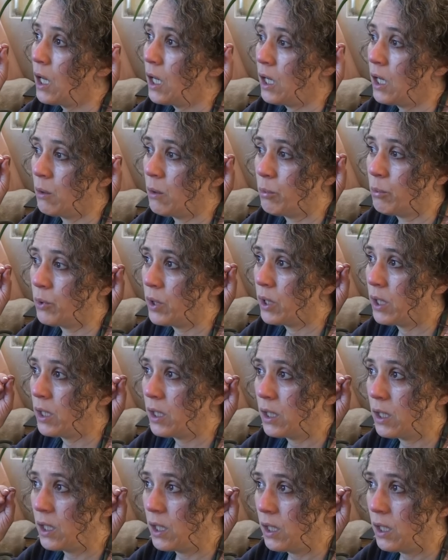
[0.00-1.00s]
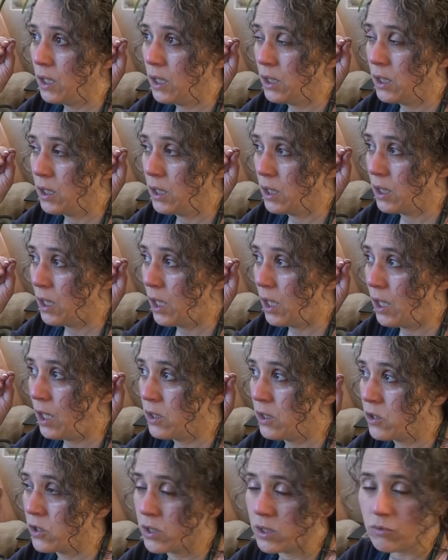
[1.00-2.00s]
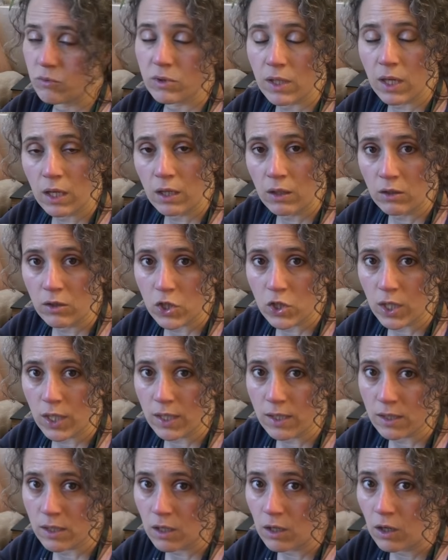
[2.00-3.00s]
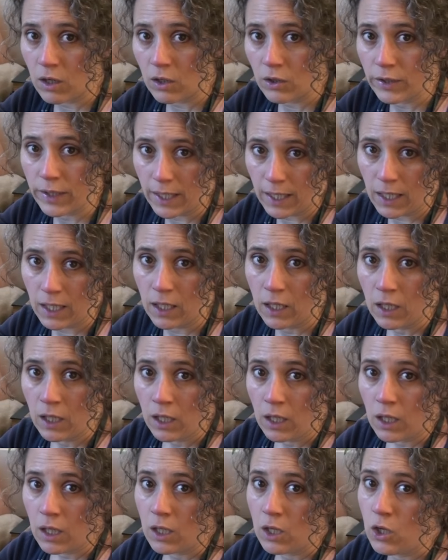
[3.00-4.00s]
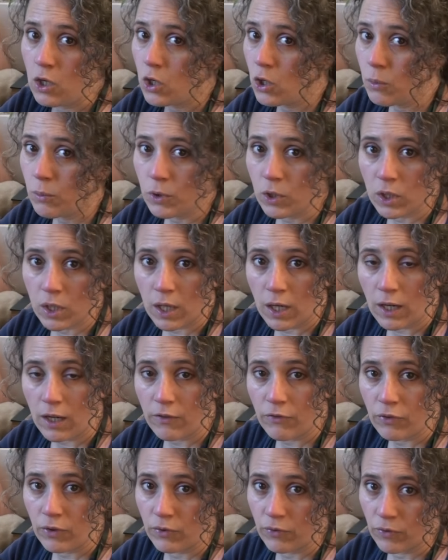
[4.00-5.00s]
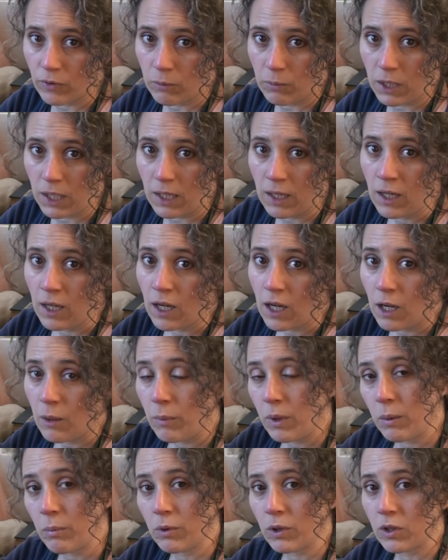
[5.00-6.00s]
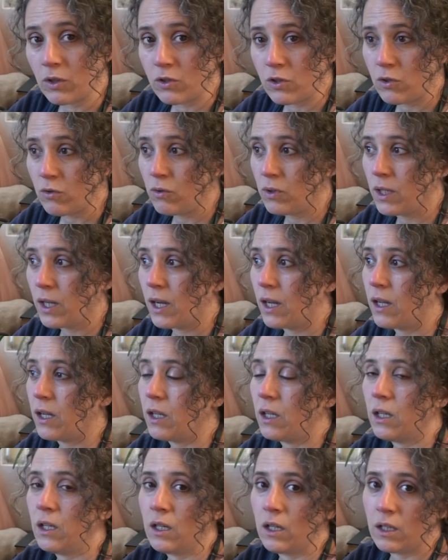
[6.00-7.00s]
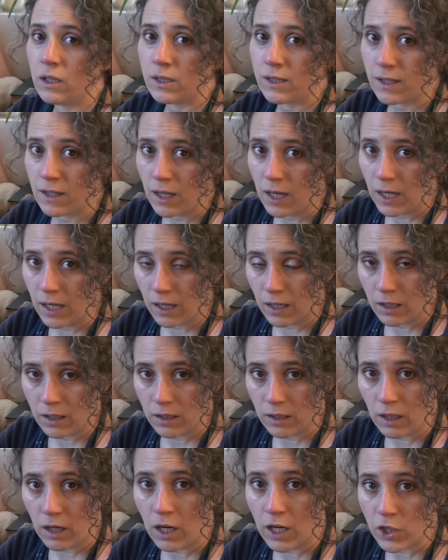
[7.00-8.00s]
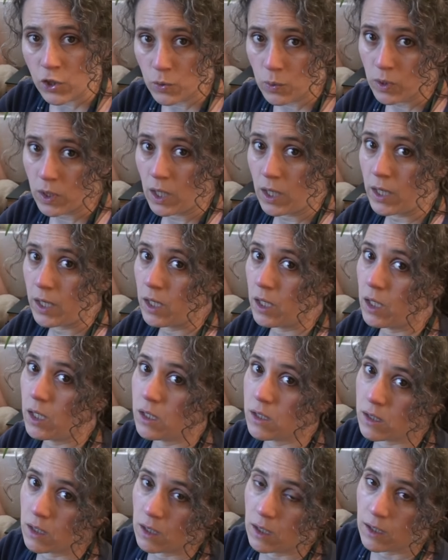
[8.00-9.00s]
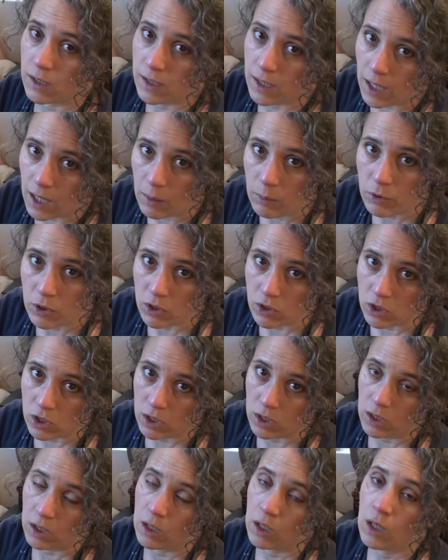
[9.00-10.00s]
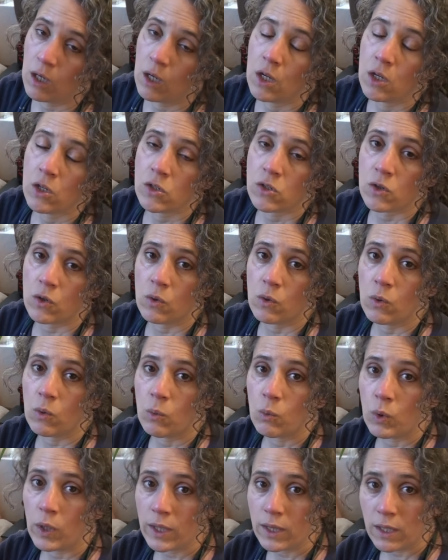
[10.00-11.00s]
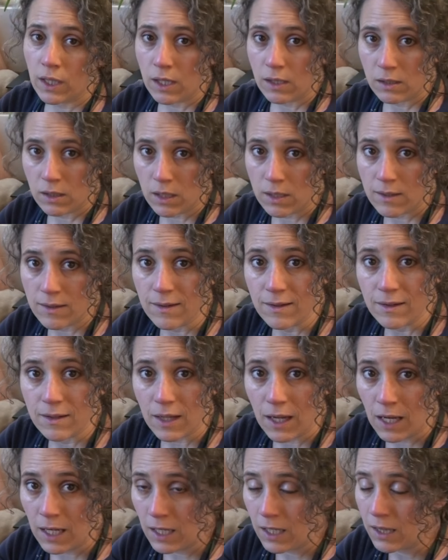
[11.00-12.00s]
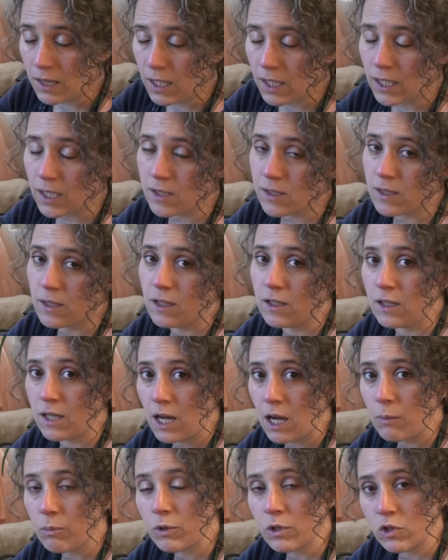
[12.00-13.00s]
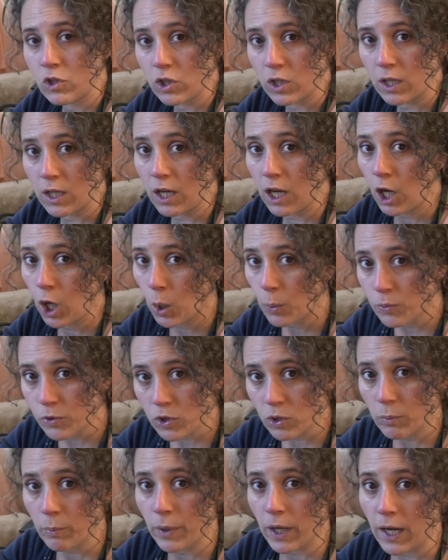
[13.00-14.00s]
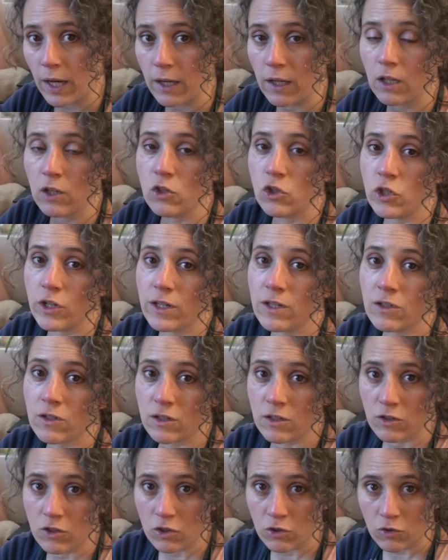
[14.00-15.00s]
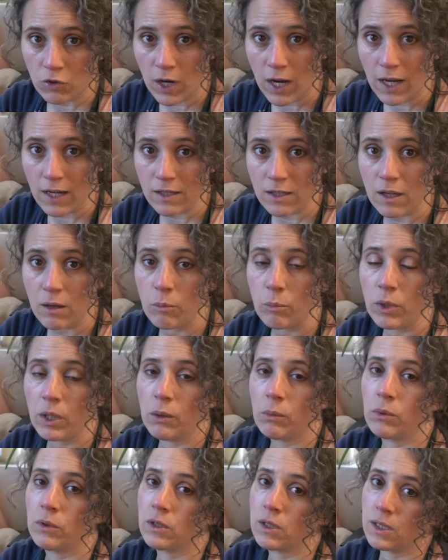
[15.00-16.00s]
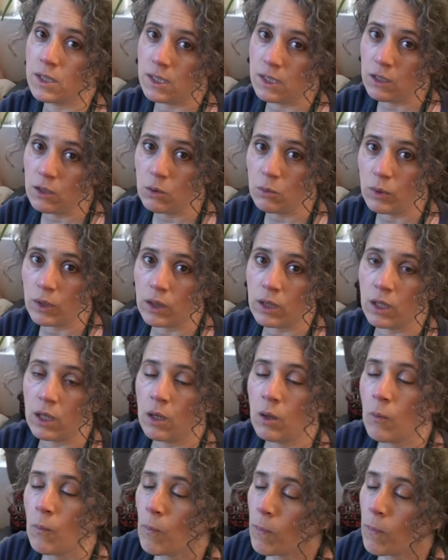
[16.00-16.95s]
And boy, it I just was energized all day. No more coffee for me. I'm able to do that, and, and ashwagandha is an adaptogen. So what that does is anything that's an adaptogen, it helps your body adjust to stress and be able to deal with it.